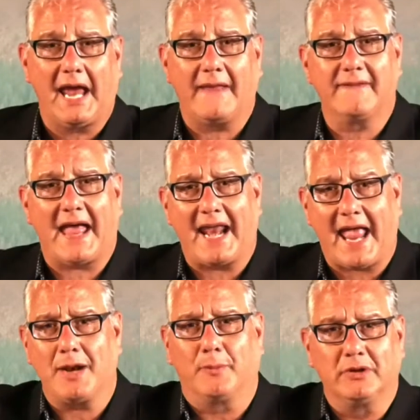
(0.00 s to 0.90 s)
and that
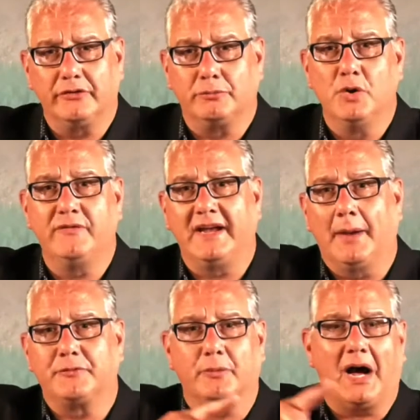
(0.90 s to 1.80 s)
animal is moving
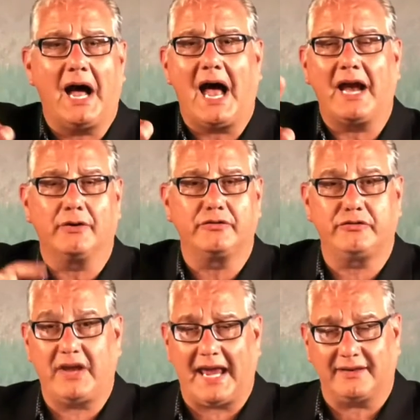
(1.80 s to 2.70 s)
up to a higher
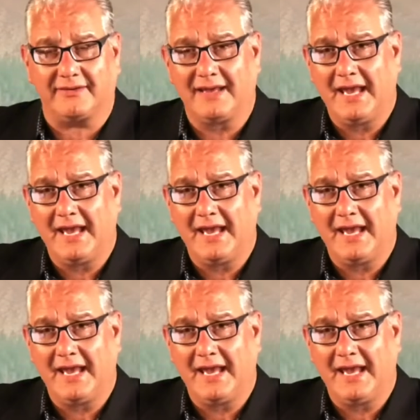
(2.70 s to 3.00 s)
state.